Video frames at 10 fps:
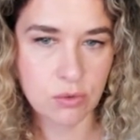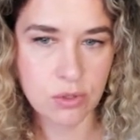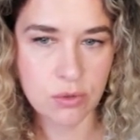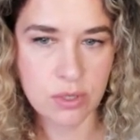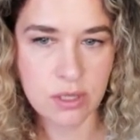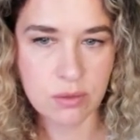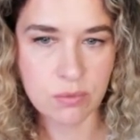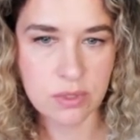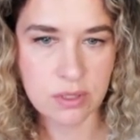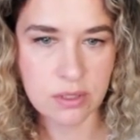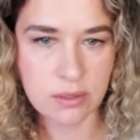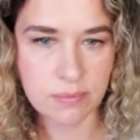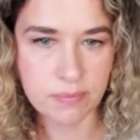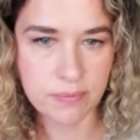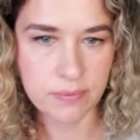goes together with
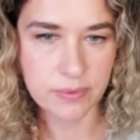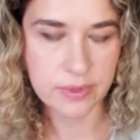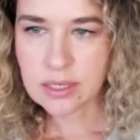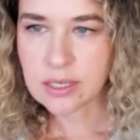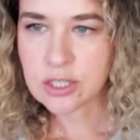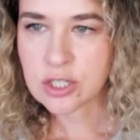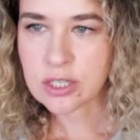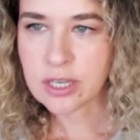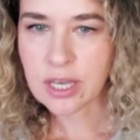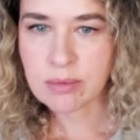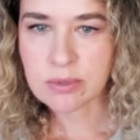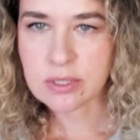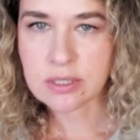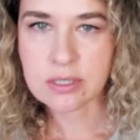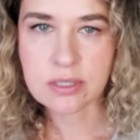the kitchen
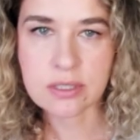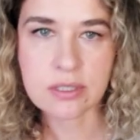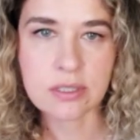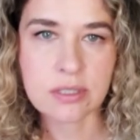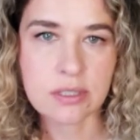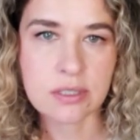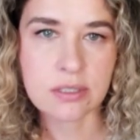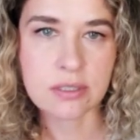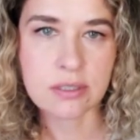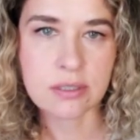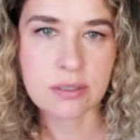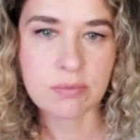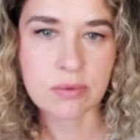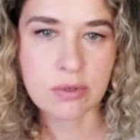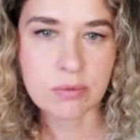cabinet, and
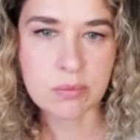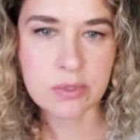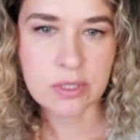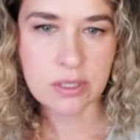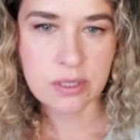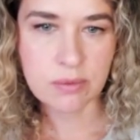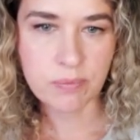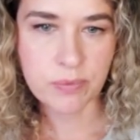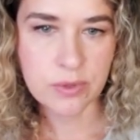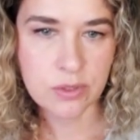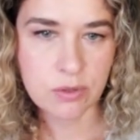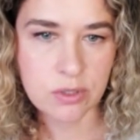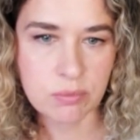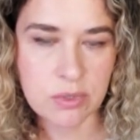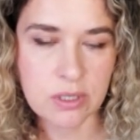it probably it's
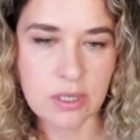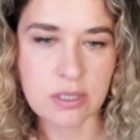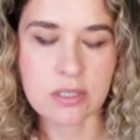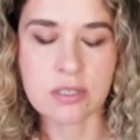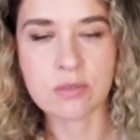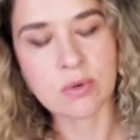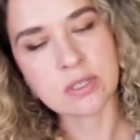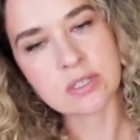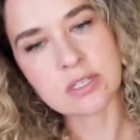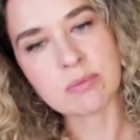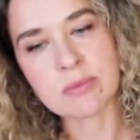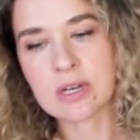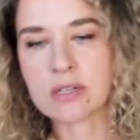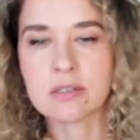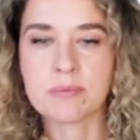gonna be, yes, it's one same
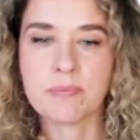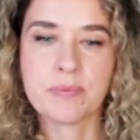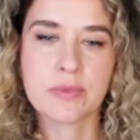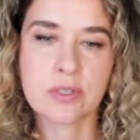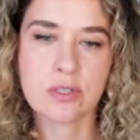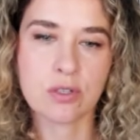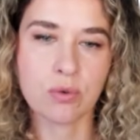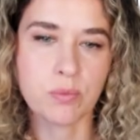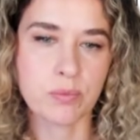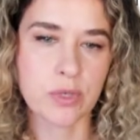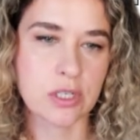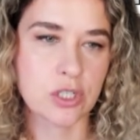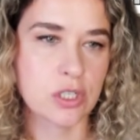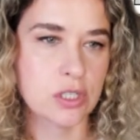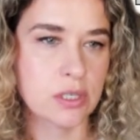color. So we
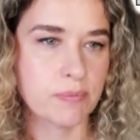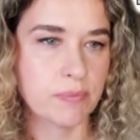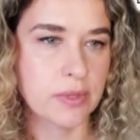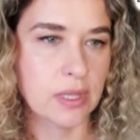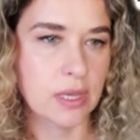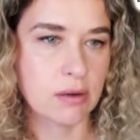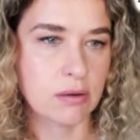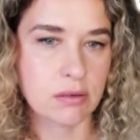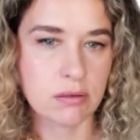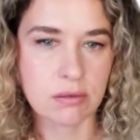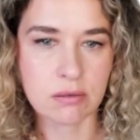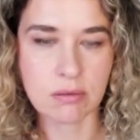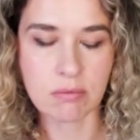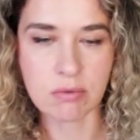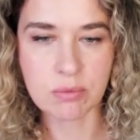can just
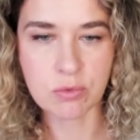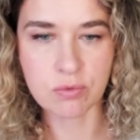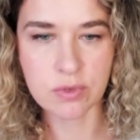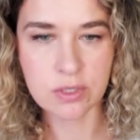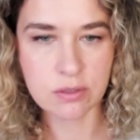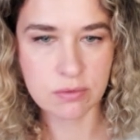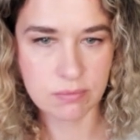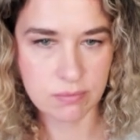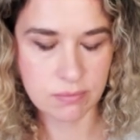remove it.